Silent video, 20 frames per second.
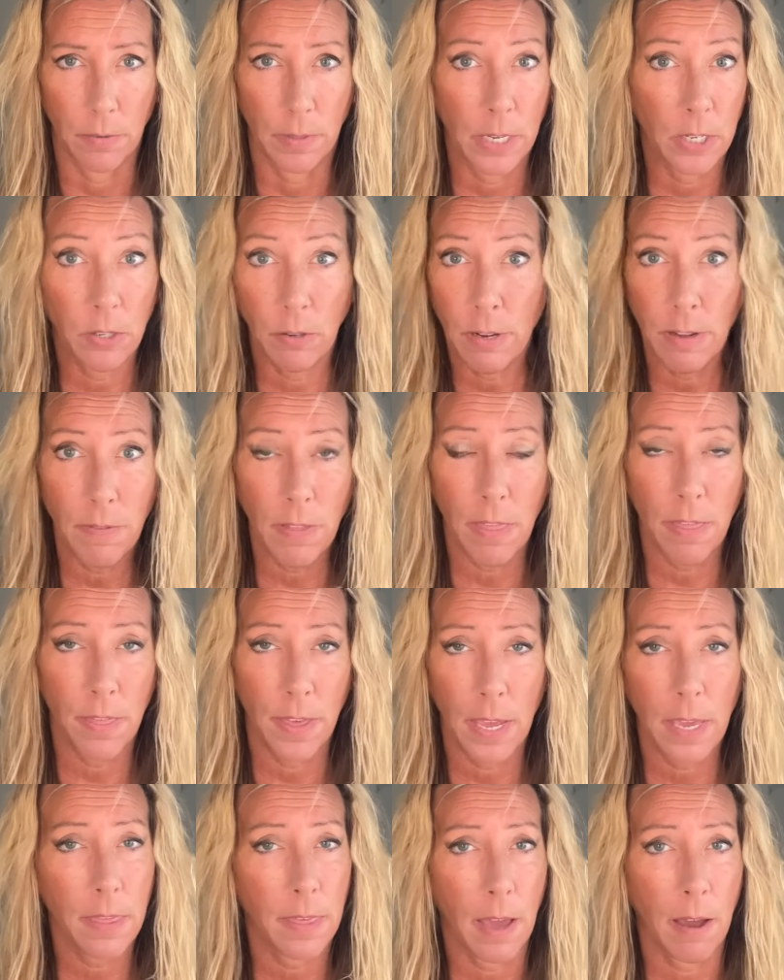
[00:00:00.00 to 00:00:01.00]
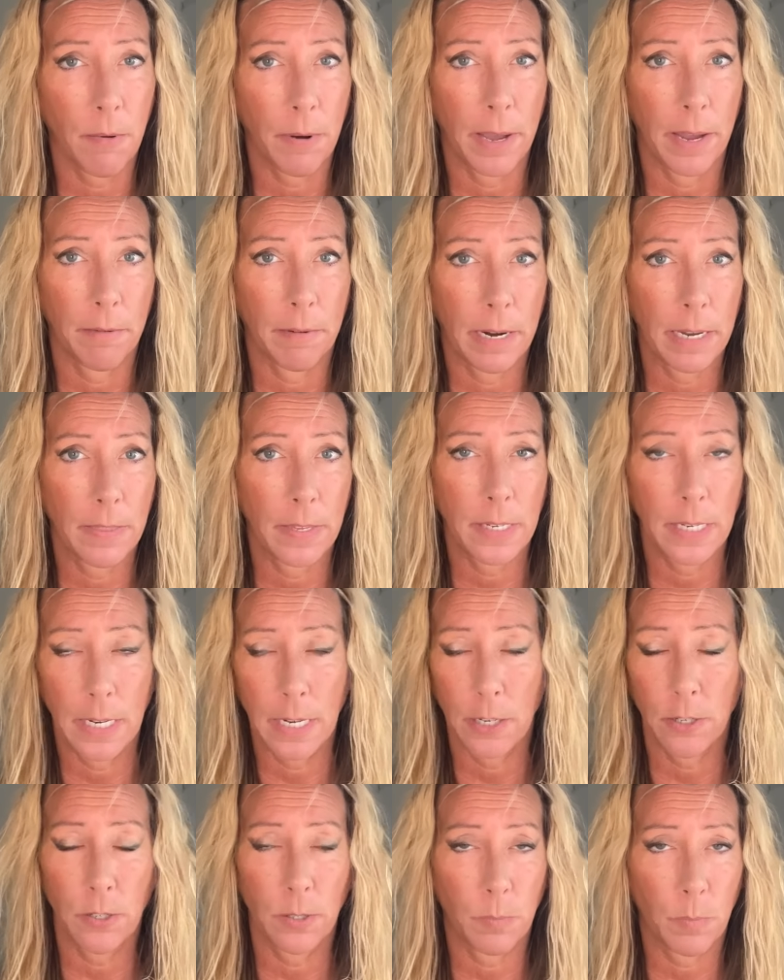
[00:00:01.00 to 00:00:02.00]
They don't even think that way, right? The
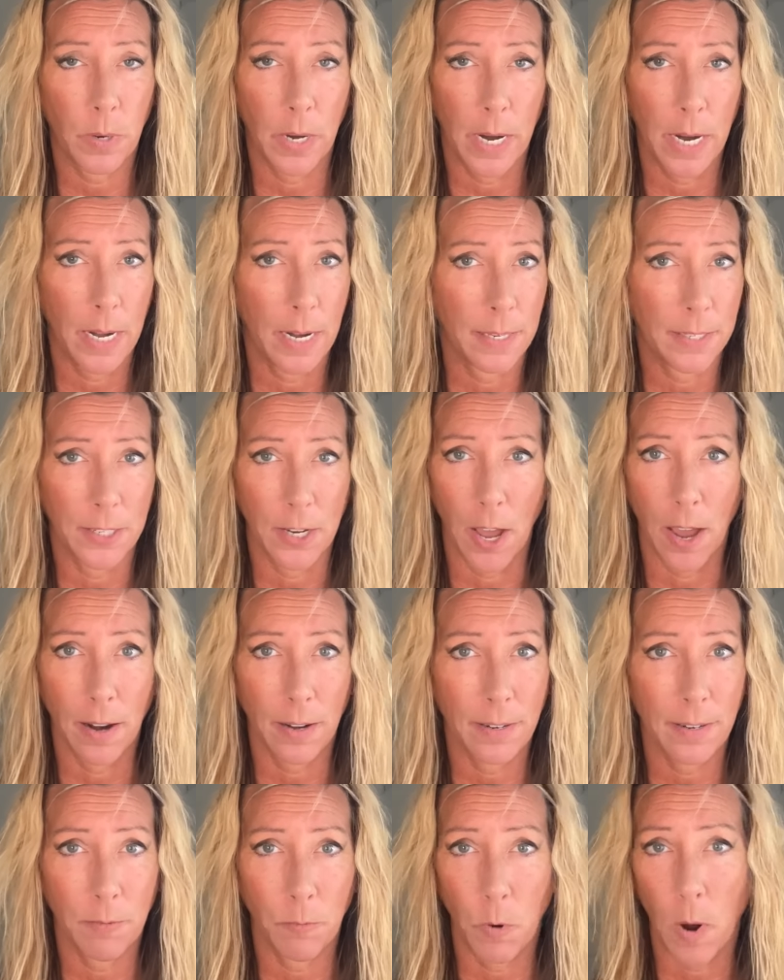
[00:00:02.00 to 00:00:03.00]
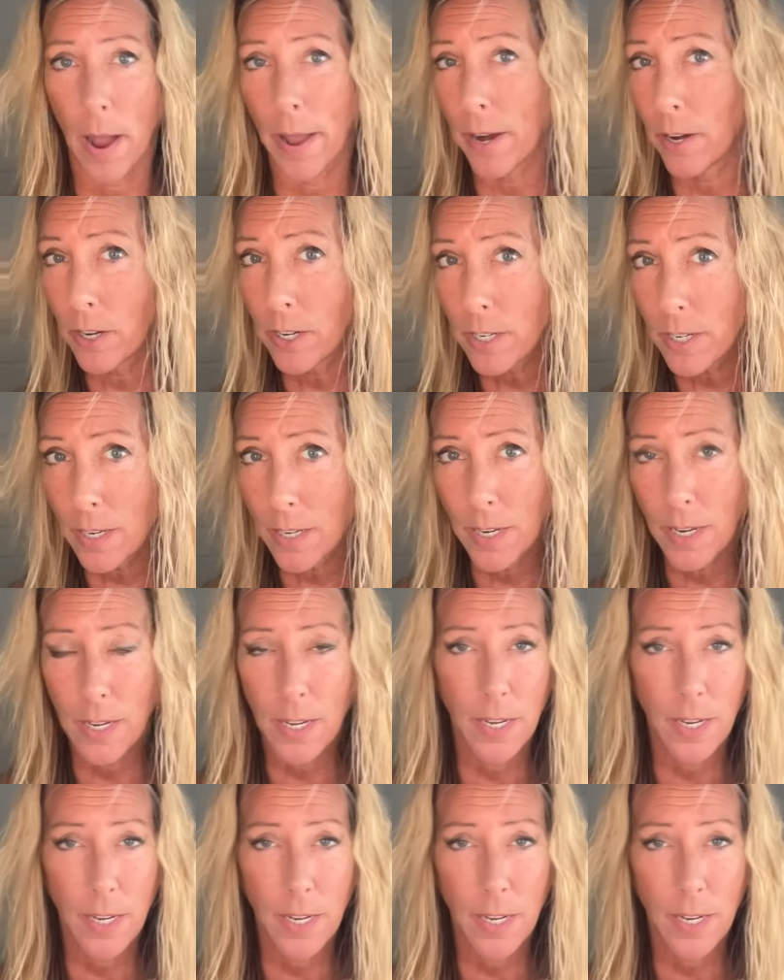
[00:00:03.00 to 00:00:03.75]
teenager's brain is not wired